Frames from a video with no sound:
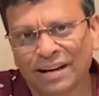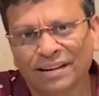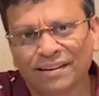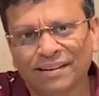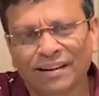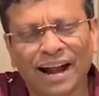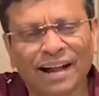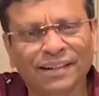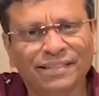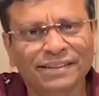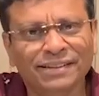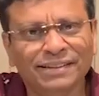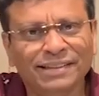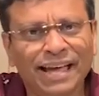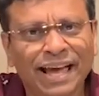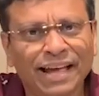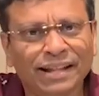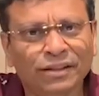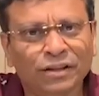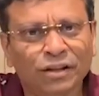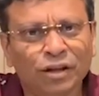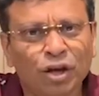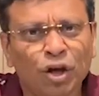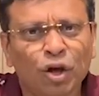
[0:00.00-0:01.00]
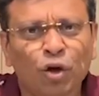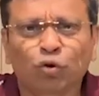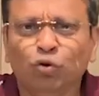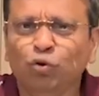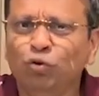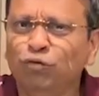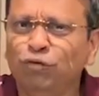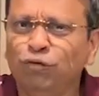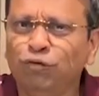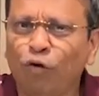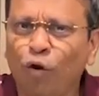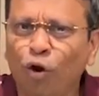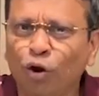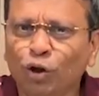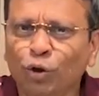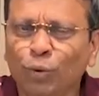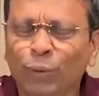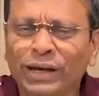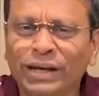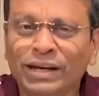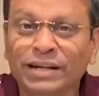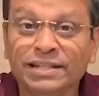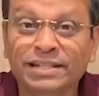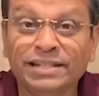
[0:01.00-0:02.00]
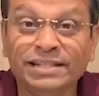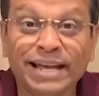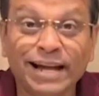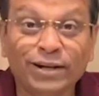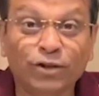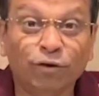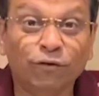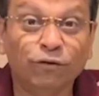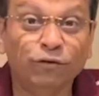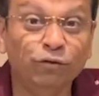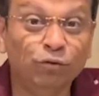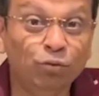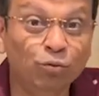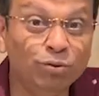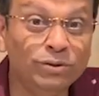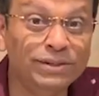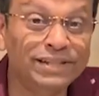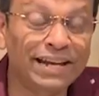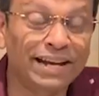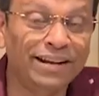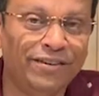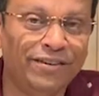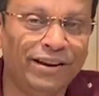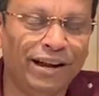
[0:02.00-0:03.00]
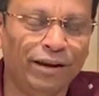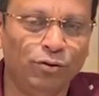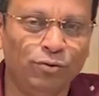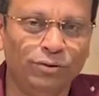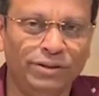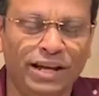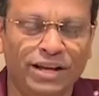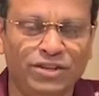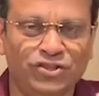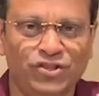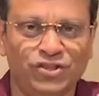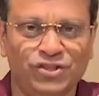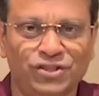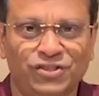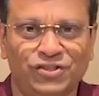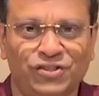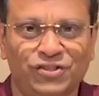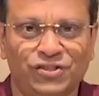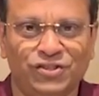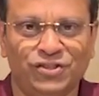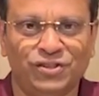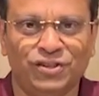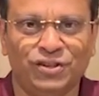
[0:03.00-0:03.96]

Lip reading: rather than you following a set of rules regulations.